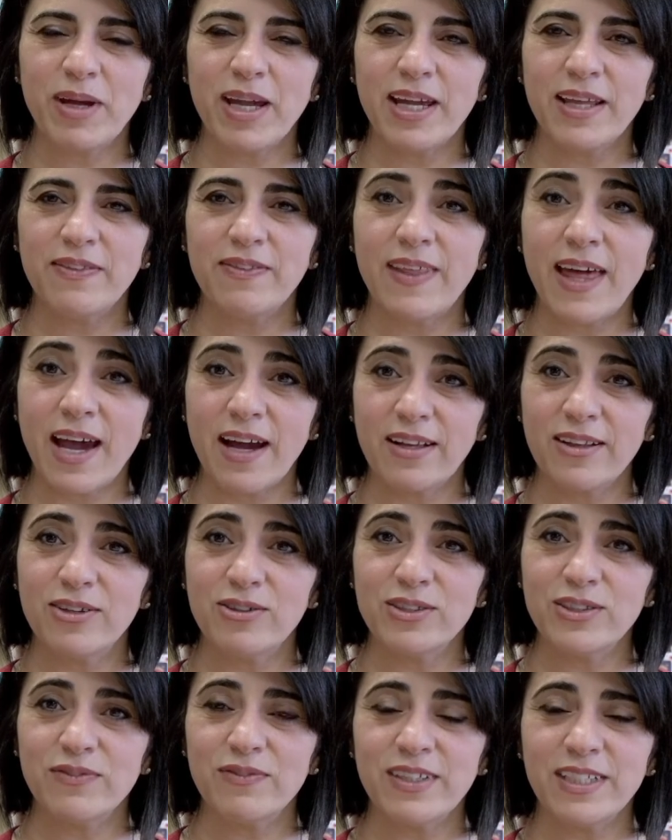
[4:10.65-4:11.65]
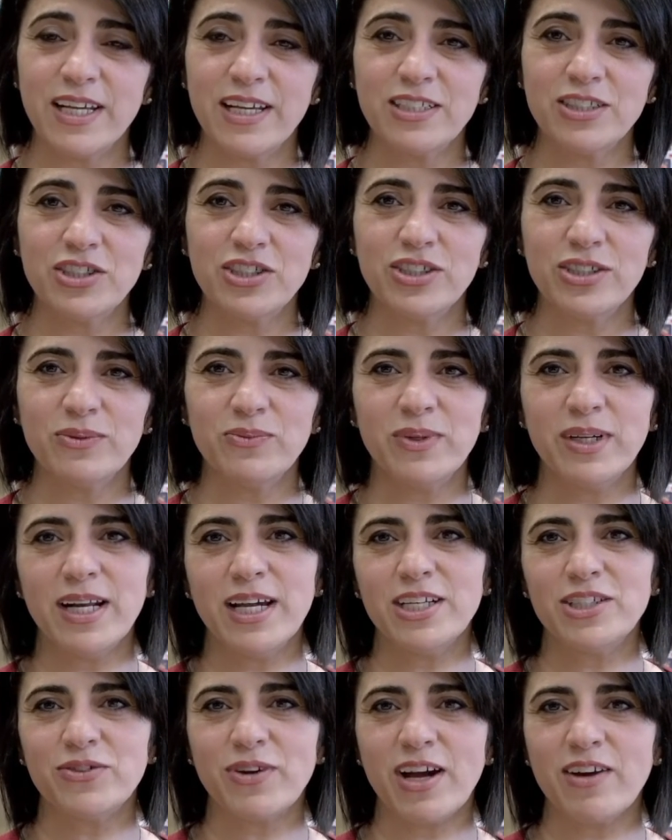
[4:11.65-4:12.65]
paid that close of attention when
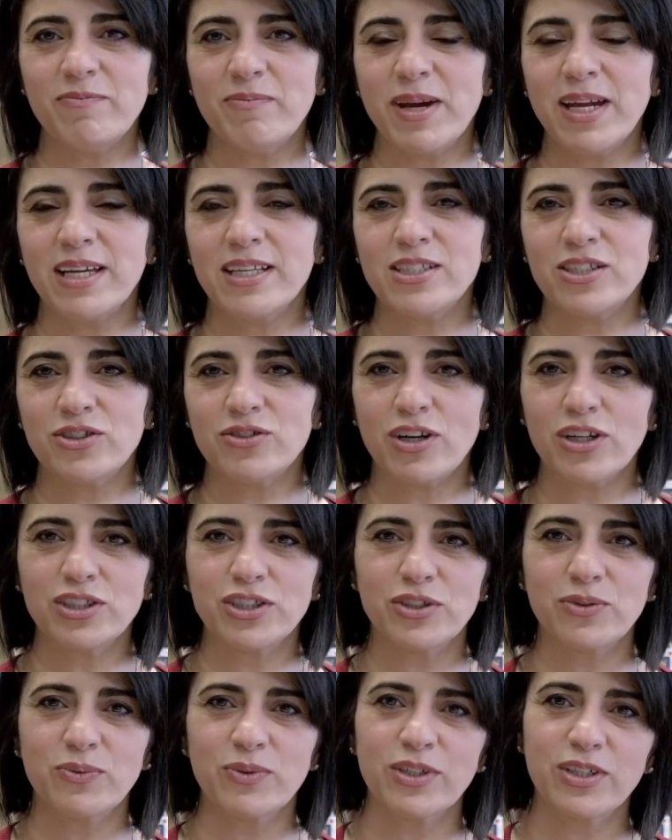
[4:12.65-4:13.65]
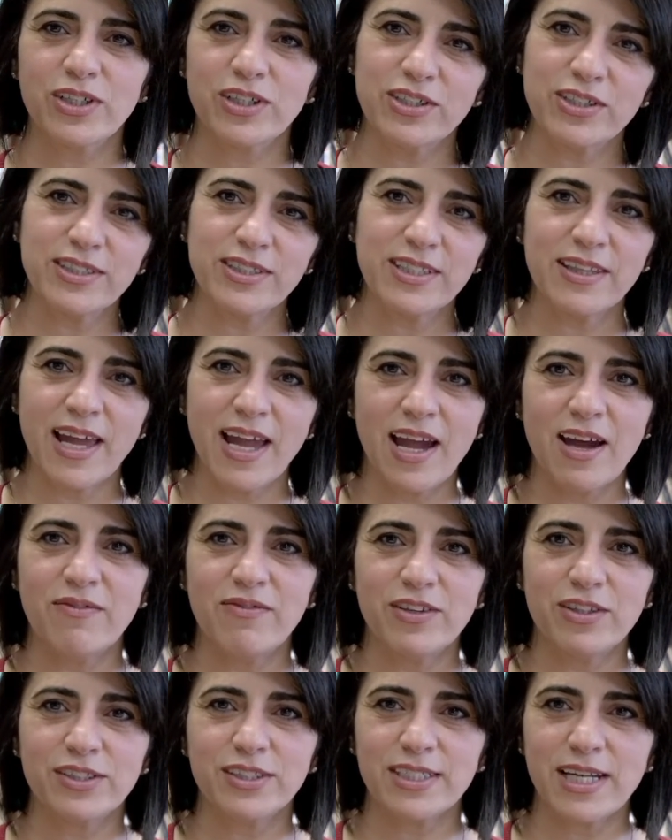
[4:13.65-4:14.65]
I drive by construction workers and they
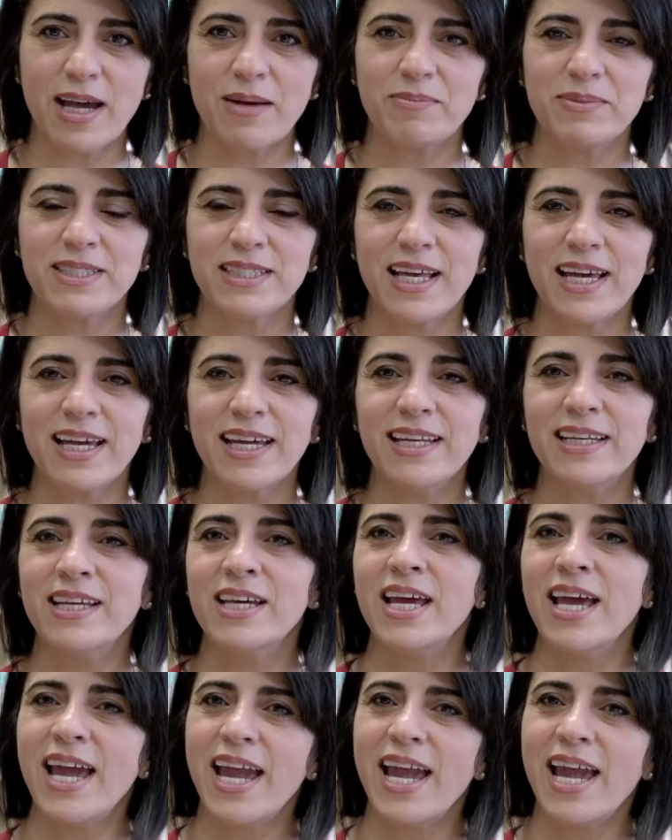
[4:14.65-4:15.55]
have their stop sign.